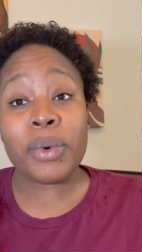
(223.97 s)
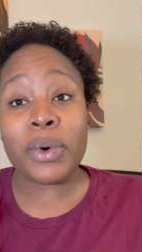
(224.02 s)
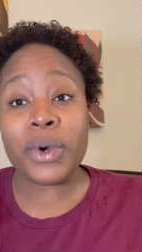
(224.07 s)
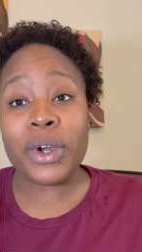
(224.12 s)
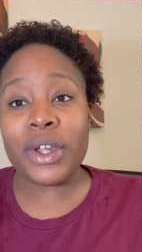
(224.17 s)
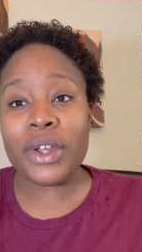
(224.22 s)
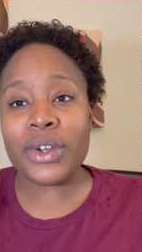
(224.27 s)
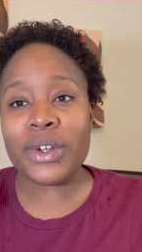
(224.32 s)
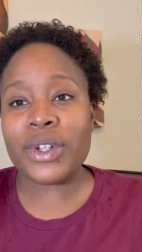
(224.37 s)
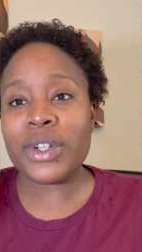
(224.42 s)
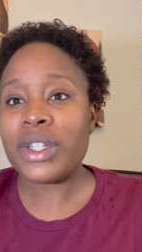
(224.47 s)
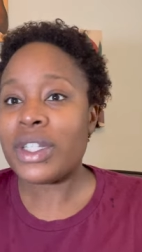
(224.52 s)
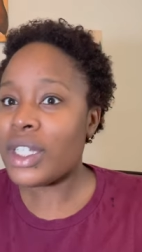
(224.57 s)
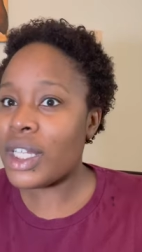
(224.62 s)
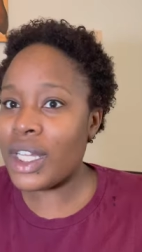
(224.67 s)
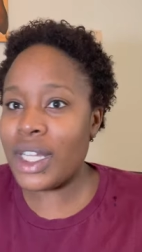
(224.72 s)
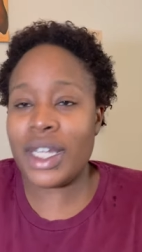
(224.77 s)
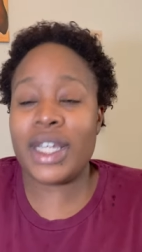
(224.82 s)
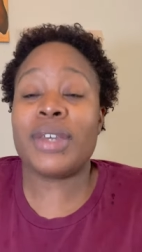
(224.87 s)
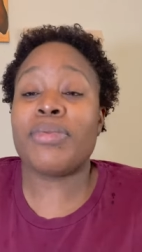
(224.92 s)
oil,
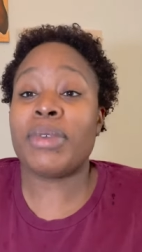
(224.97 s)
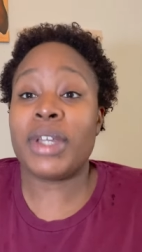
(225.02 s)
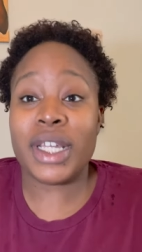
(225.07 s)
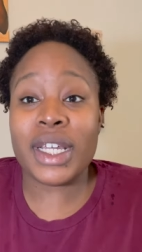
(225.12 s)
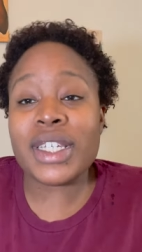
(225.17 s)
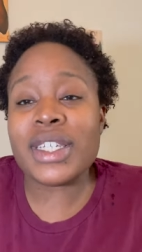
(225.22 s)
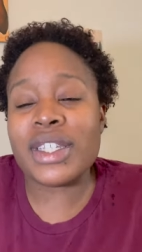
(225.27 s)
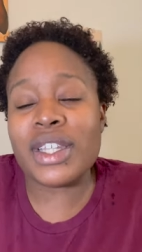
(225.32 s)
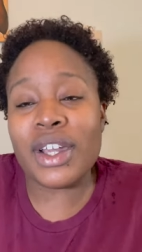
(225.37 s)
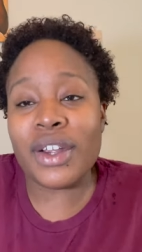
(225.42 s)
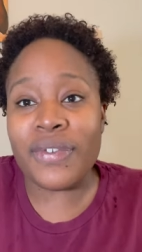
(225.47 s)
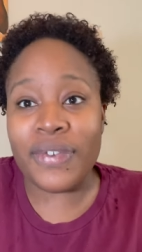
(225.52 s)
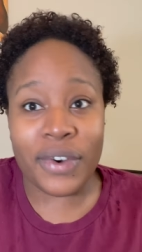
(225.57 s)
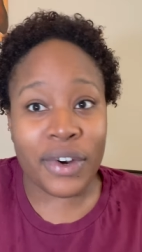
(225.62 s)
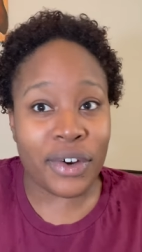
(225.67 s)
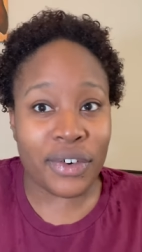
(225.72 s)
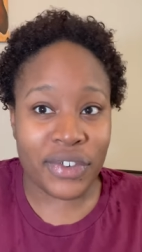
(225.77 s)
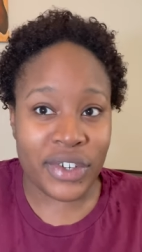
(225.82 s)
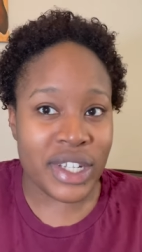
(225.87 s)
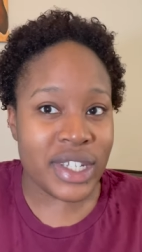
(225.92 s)
I mean, it's there for
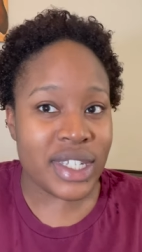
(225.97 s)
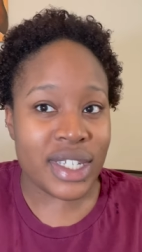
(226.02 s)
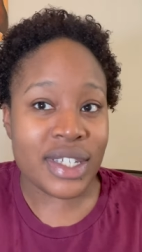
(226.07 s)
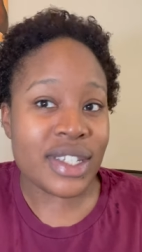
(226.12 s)
a reason.